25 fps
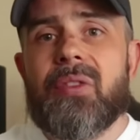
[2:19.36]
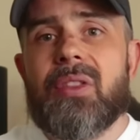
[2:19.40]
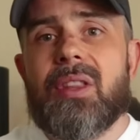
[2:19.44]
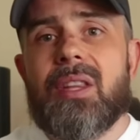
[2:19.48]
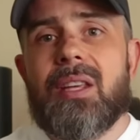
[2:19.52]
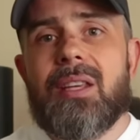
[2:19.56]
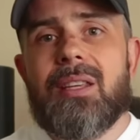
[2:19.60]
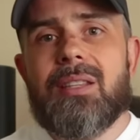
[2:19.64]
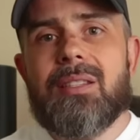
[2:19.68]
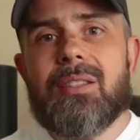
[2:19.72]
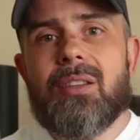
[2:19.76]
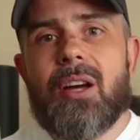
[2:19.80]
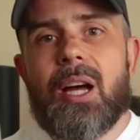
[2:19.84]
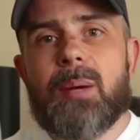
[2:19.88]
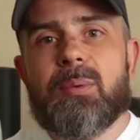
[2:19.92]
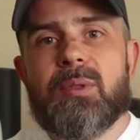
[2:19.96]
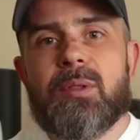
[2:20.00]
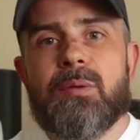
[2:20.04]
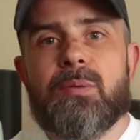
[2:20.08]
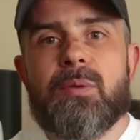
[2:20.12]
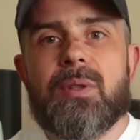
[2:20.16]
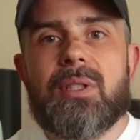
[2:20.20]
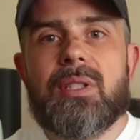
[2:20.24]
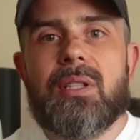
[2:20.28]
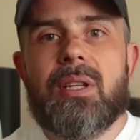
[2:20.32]
These types
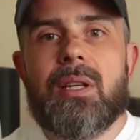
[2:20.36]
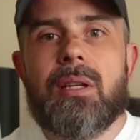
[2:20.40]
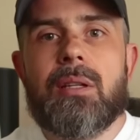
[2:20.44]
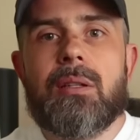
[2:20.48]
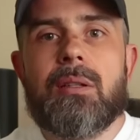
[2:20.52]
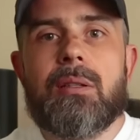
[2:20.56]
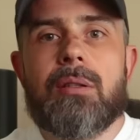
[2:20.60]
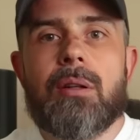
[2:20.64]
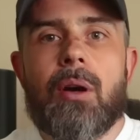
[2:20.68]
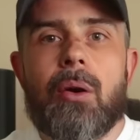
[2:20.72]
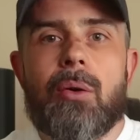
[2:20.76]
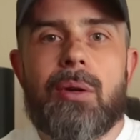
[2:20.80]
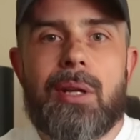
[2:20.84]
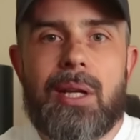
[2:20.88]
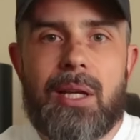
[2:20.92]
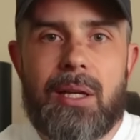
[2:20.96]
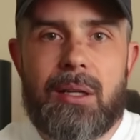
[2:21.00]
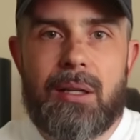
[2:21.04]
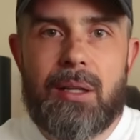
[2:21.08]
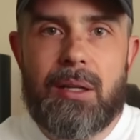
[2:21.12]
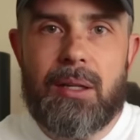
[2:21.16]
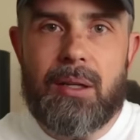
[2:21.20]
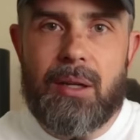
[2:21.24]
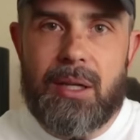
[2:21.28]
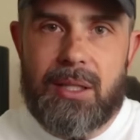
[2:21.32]
of fatigue don't
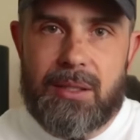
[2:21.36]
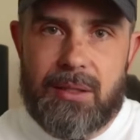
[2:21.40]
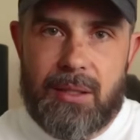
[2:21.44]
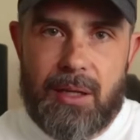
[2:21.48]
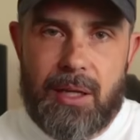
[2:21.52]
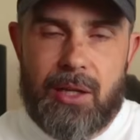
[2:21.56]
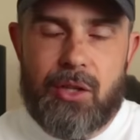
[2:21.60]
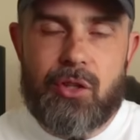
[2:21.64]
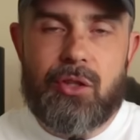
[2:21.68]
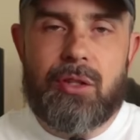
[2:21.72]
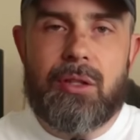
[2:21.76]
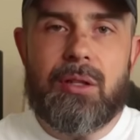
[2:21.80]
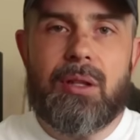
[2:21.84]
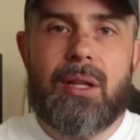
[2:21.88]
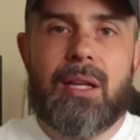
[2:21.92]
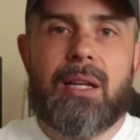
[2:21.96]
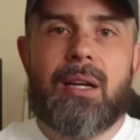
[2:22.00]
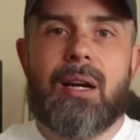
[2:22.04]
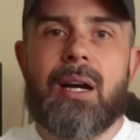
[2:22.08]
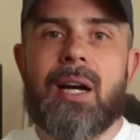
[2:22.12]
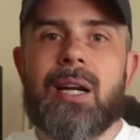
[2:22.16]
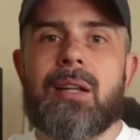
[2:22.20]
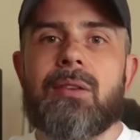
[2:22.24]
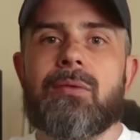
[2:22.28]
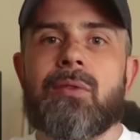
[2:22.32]
hit in isolation. They
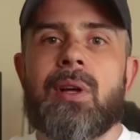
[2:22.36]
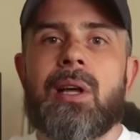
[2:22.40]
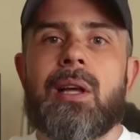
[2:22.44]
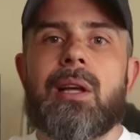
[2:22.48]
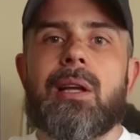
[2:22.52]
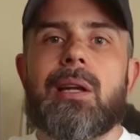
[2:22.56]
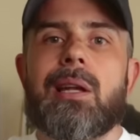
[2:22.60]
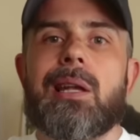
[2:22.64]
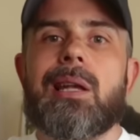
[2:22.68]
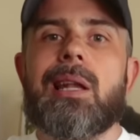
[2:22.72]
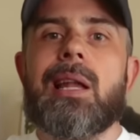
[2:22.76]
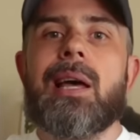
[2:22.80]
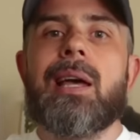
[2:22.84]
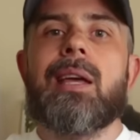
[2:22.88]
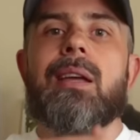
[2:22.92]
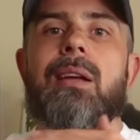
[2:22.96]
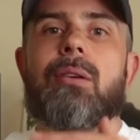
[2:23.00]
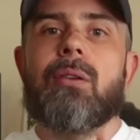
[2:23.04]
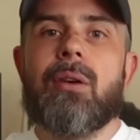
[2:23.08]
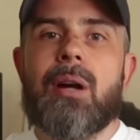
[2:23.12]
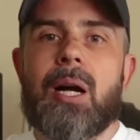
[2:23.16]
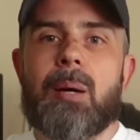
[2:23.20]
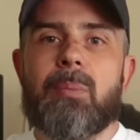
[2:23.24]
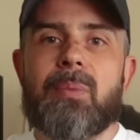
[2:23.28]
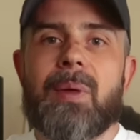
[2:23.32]
kind of
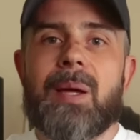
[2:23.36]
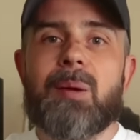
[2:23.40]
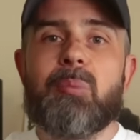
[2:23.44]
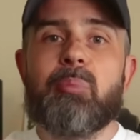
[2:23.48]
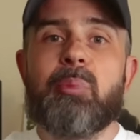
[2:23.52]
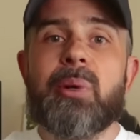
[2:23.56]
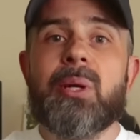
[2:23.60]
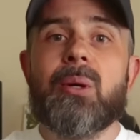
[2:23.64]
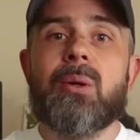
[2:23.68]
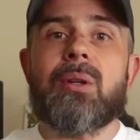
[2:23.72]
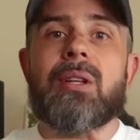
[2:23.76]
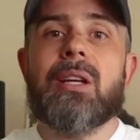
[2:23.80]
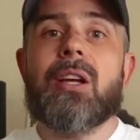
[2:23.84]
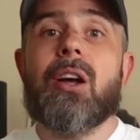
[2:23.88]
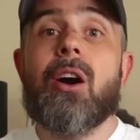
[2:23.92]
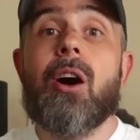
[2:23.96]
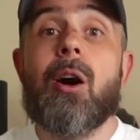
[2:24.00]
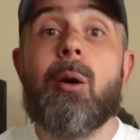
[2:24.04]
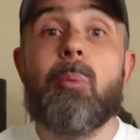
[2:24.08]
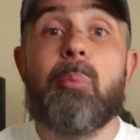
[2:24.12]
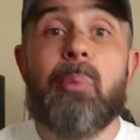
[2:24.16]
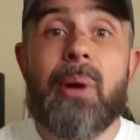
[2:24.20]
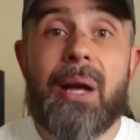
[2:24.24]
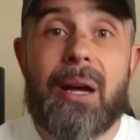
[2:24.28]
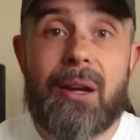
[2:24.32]
layer up, they build and
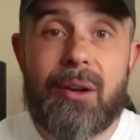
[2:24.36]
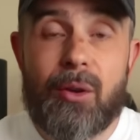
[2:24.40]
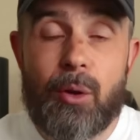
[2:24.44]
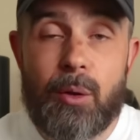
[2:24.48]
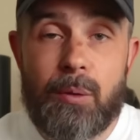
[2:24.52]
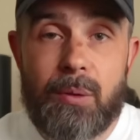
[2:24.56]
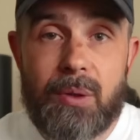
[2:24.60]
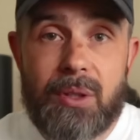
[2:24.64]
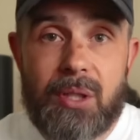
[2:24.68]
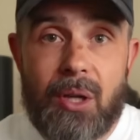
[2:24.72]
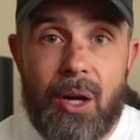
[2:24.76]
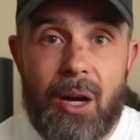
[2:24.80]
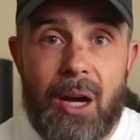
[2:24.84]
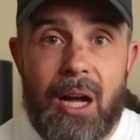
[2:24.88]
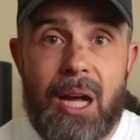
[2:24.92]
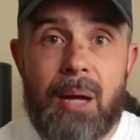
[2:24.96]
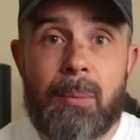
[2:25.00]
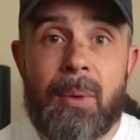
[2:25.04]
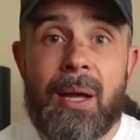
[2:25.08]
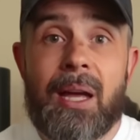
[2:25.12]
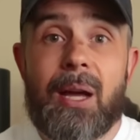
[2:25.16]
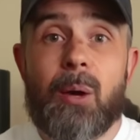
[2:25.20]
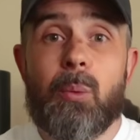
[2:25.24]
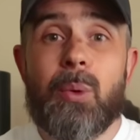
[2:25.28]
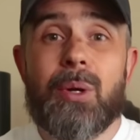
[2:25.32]
compound over
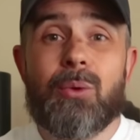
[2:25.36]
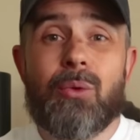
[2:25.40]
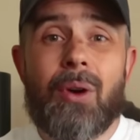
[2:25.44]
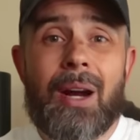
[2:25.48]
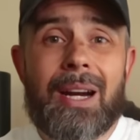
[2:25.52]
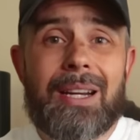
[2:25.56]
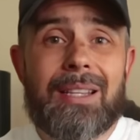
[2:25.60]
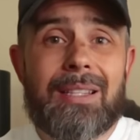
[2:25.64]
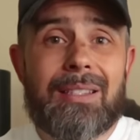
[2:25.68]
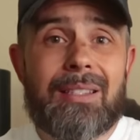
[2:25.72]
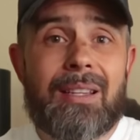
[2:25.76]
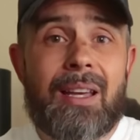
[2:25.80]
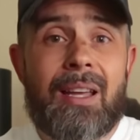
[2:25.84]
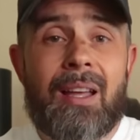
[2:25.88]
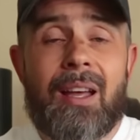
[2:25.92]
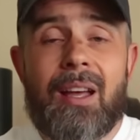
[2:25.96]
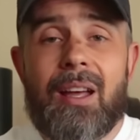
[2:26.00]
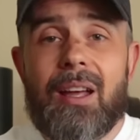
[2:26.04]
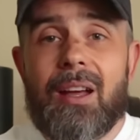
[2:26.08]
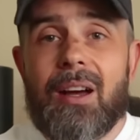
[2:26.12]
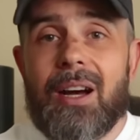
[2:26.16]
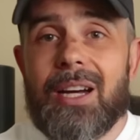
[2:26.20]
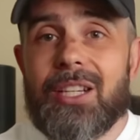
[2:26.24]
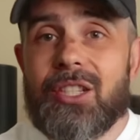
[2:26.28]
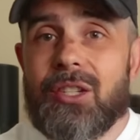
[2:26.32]
time. And when riders say,
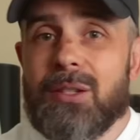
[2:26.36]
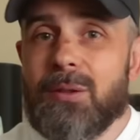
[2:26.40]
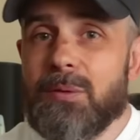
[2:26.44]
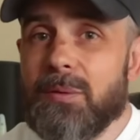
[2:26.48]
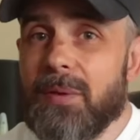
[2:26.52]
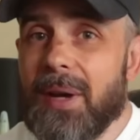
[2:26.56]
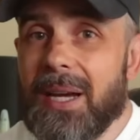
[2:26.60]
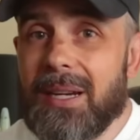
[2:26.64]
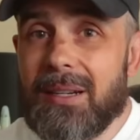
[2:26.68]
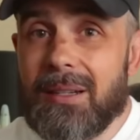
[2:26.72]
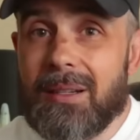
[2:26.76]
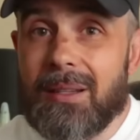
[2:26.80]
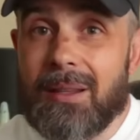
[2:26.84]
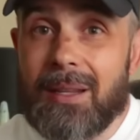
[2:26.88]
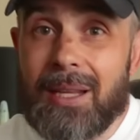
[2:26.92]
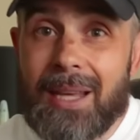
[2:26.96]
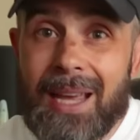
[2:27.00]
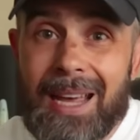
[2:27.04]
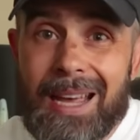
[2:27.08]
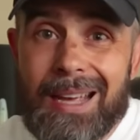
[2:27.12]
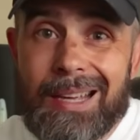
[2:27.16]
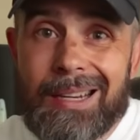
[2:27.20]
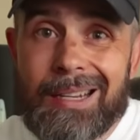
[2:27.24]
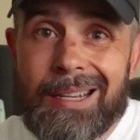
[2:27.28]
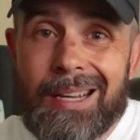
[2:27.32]
I just faded at the
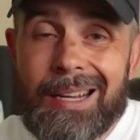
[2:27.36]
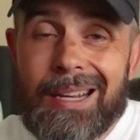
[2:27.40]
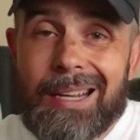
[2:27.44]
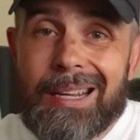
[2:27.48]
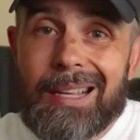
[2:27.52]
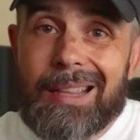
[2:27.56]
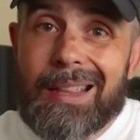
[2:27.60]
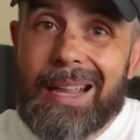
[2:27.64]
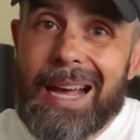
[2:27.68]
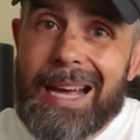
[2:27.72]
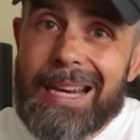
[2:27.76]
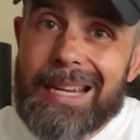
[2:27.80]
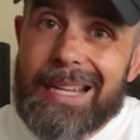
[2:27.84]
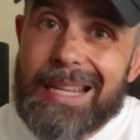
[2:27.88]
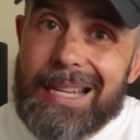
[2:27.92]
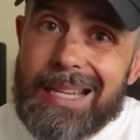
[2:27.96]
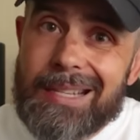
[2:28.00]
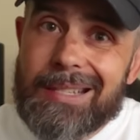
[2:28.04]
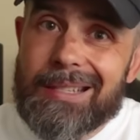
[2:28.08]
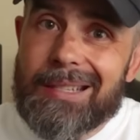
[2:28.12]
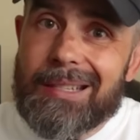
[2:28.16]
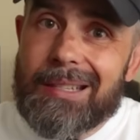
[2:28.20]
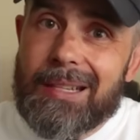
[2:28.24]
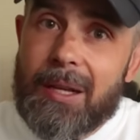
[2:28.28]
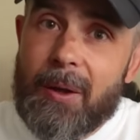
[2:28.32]
end, that
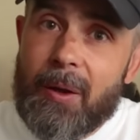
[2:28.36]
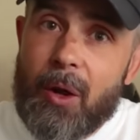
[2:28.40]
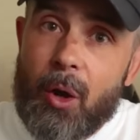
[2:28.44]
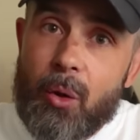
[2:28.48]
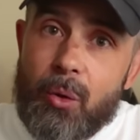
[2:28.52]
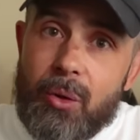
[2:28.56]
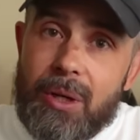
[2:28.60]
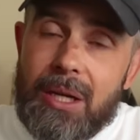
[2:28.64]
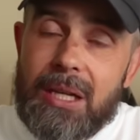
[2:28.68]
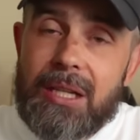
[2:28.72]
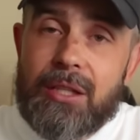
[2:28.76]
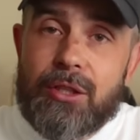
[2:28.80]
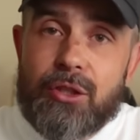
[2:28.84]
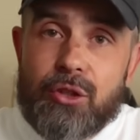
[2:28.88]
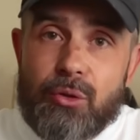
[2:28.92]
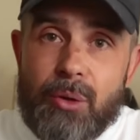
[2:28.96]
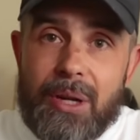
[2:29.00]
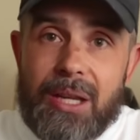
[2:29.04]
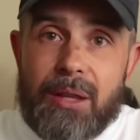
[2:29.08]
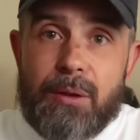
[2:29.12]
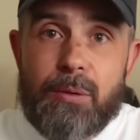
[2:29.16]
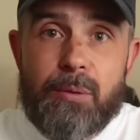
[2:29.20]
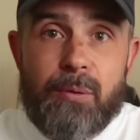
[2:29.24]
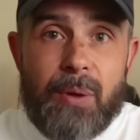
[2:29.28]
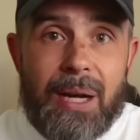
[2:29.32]
isn't only
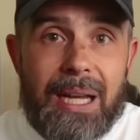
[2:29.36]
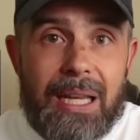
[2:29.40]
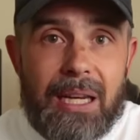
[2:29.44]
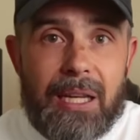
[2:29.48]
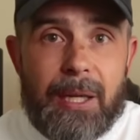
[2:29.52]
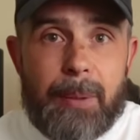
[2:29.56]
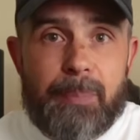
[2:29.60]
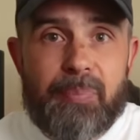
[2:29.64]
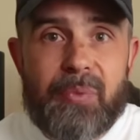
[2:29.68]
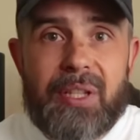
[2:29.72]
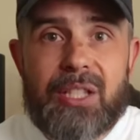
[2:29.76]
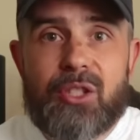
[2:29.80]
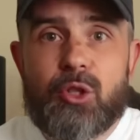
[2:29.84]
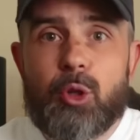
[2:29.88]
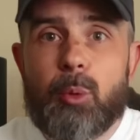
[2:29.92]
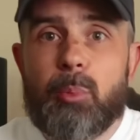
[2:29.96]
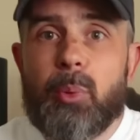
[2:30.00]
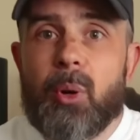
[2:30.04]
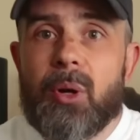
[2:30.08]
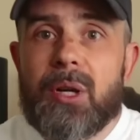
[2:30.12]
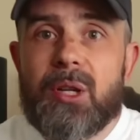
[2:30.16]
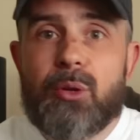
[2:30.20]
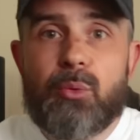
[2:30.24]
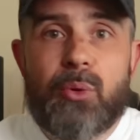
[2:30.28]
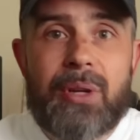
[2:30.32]
strength failing. It's your
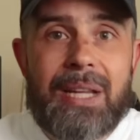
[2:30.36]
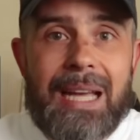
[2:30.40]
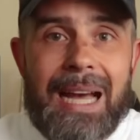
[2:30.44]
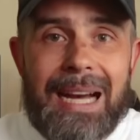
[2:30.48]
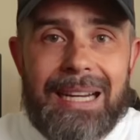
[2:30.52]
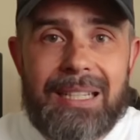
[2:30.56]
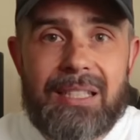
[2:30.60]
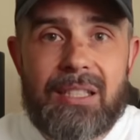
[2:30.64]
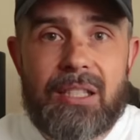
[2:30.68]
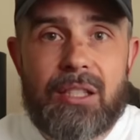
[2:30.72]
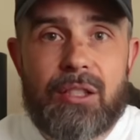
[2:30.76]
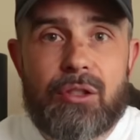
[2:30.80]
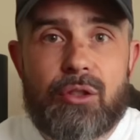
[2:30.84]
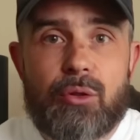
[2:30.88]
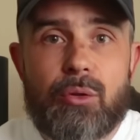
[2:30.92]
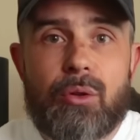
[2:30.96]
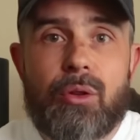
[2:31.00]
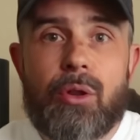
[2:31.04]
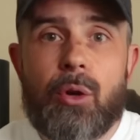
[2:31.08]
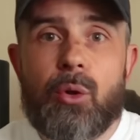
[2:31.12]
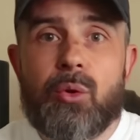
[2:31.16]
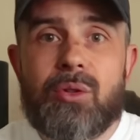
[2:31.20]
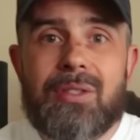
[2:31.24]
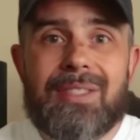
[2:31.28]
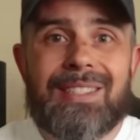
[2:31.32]
body reacting to
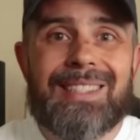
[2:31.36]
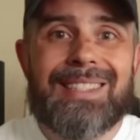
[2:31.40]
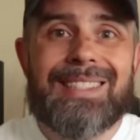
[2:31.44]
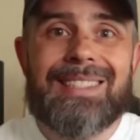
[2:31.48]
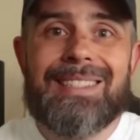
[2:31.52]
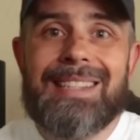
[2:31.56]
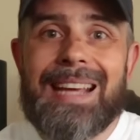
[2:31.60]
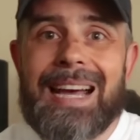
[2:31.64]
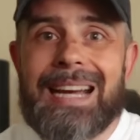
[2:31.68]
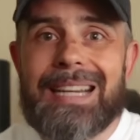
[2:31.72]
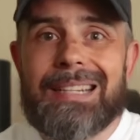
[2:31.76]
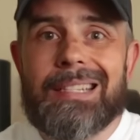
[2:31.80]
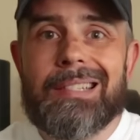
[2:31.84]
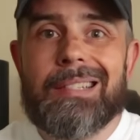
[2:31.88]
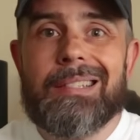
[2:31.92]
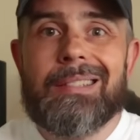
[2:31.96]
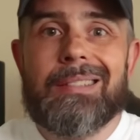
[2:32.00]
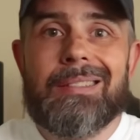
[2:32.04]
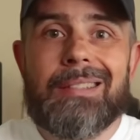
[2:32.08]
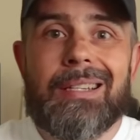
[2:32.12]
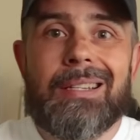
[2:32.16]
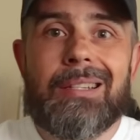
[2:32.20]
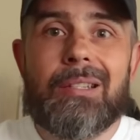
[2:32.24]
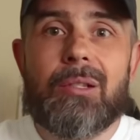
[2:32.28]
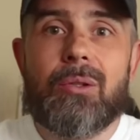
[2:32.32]
those stacked
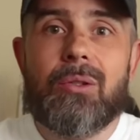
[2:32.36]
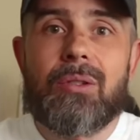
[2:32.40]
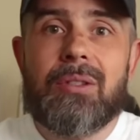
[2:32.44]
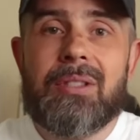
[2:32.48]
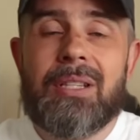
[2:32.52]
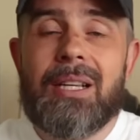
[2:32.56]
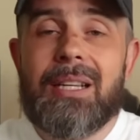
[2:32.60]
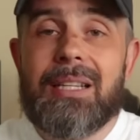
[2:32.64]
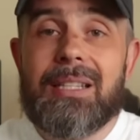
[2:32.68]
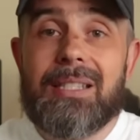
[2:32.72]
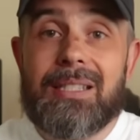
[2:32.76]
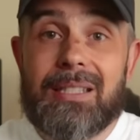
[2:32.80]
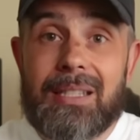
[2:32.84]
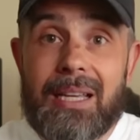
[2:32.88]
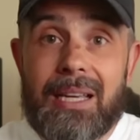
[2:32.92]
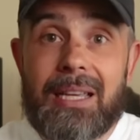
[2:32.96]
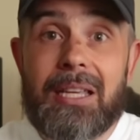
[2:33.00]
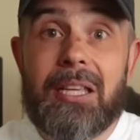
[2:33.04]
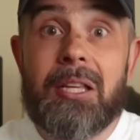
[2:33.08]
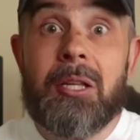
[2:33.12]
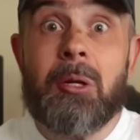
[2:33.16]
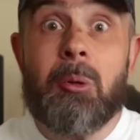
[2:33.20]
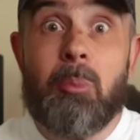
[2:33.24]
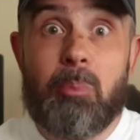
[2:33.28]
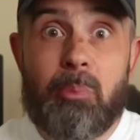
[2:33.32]
signals
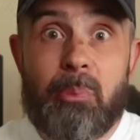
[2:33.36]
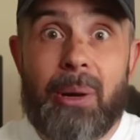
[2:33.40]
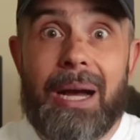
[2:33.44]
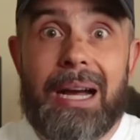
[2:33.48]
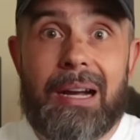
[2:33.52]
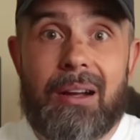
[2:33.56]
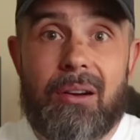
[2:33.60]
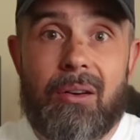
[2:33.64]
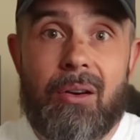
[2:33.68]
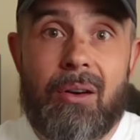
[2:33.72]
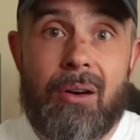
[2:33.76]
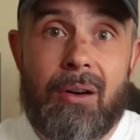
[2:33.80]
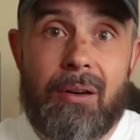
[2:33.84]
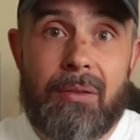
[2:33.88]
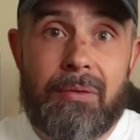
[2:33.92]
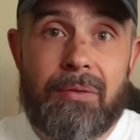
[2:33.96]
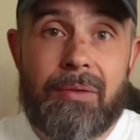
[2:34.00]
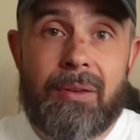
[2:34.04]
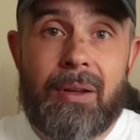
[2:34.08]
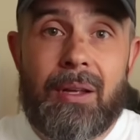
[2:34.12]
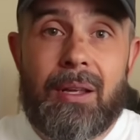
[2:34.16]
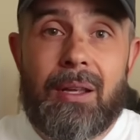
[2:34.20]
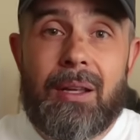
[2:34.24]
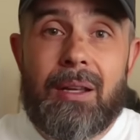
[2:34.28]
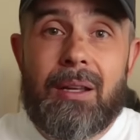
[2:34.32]
saying, back
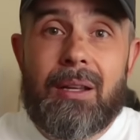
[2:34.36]
off.